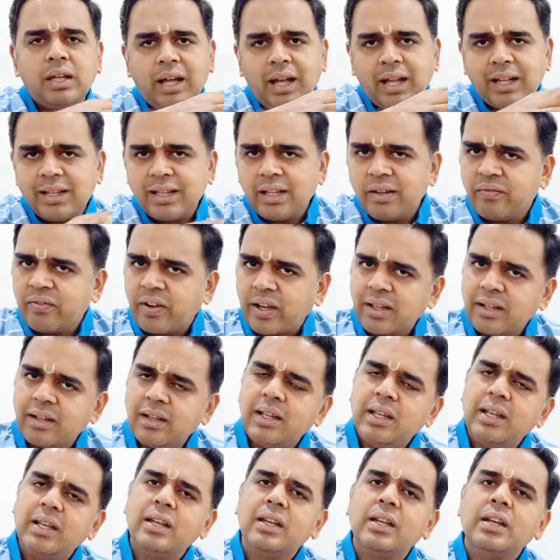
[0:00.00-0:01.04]
and then
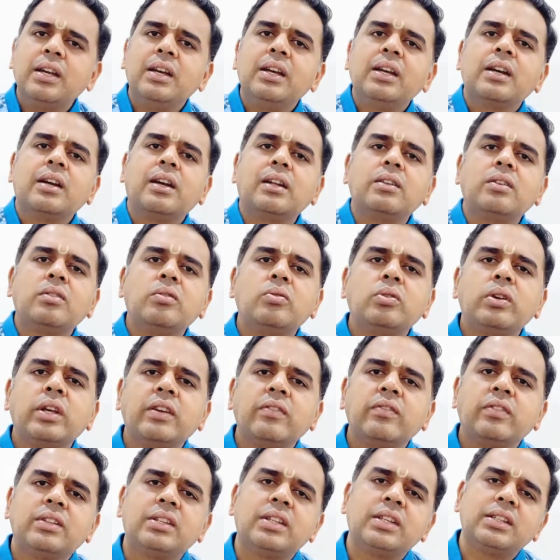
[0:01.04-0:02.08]
finally
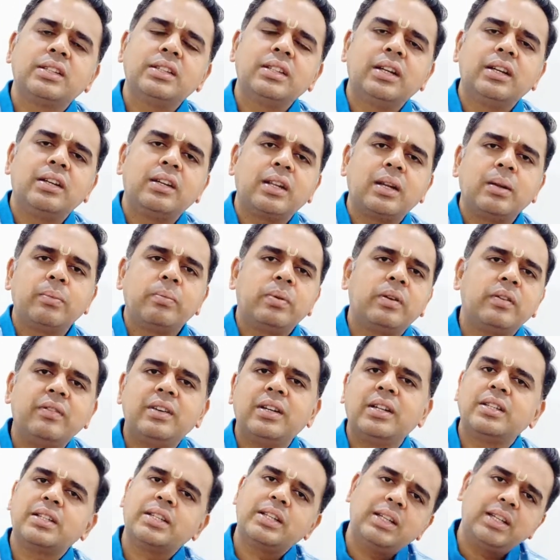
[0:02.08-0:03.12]
concluding with the trip
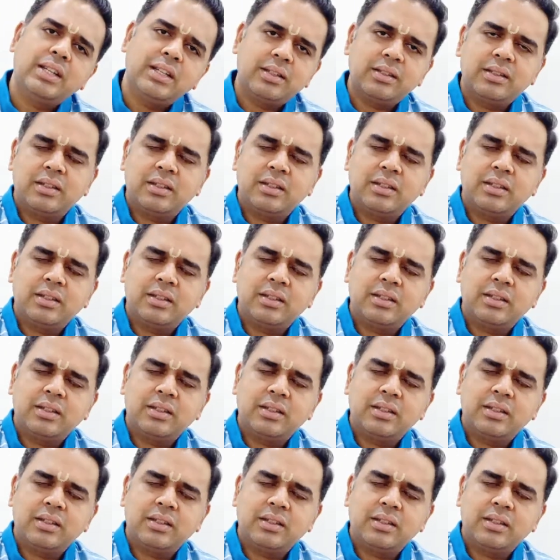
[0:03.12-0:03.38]
where she